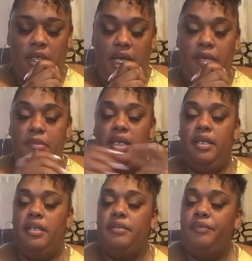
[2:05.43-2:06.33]

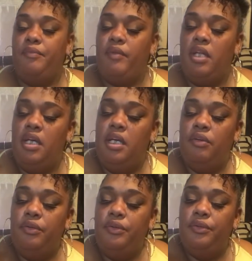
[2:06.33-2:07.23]
Amen.
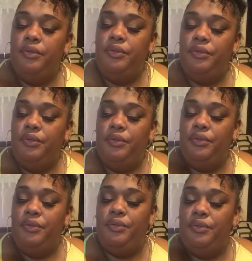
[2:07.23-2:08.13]

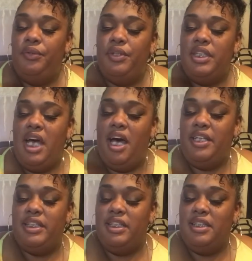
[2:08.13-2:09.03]
Ooh, y'all,
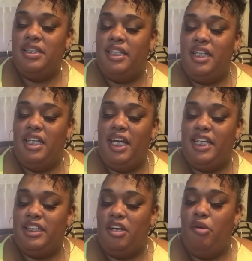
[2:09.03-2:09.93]
this is looking like
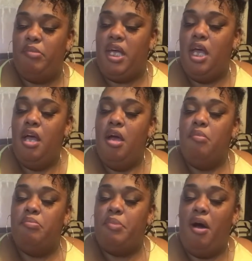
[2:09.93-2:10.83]
it's gonna be
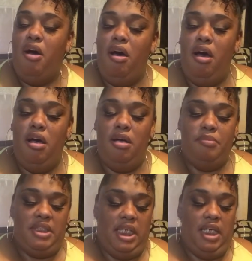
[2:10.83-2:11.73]

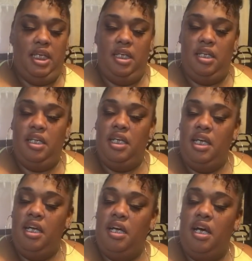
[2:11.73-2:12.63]
bombsy.
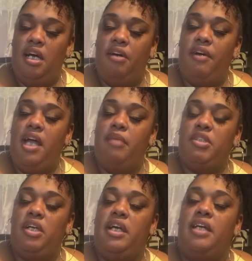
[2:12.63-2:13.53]
All right, let me
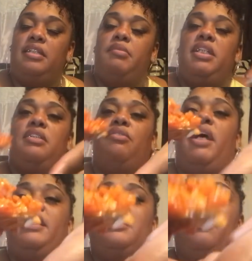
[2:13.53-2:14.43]
show y'all some of this
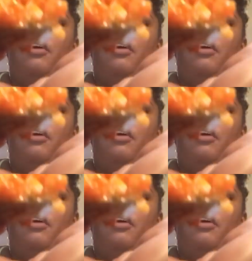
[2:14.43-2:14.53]
rice and